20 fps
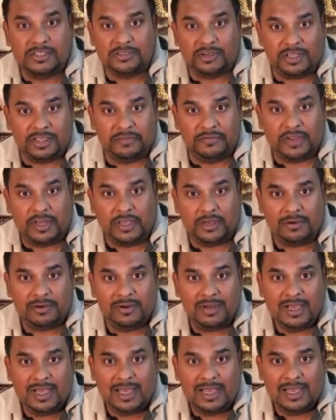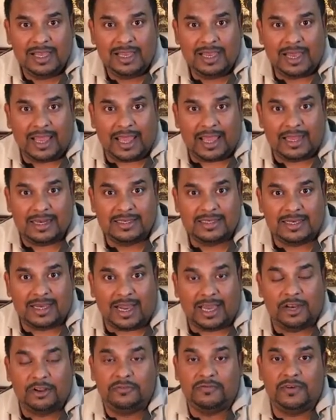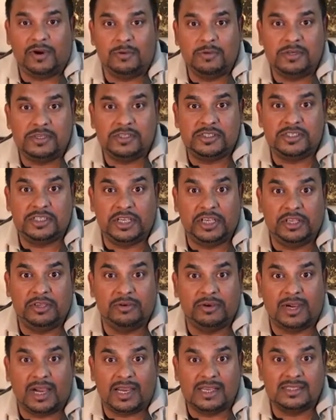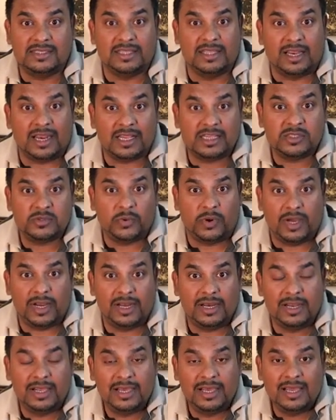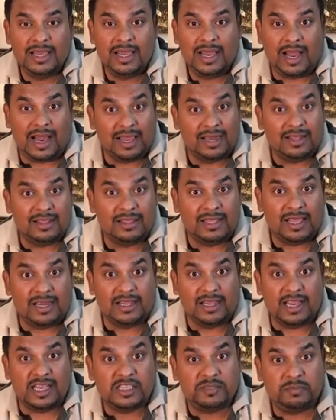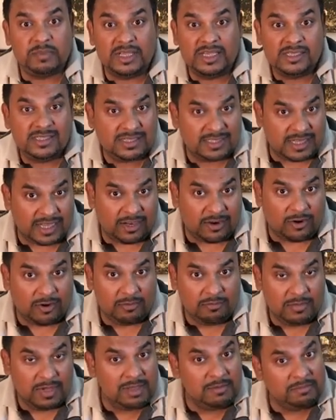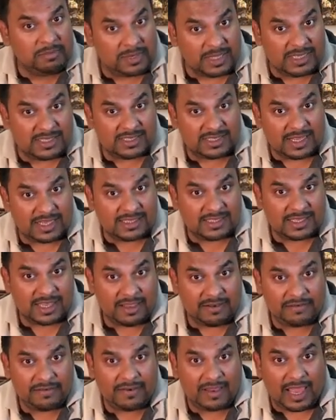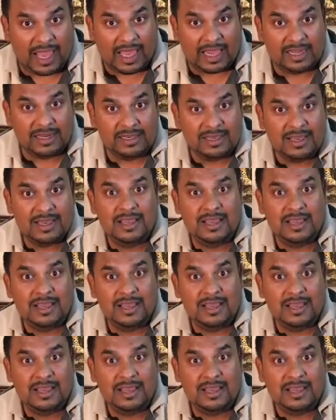enjoyed the video, and I look forward to seeing you guys in the next one. Until then, guys, please stay home, please stay safe, and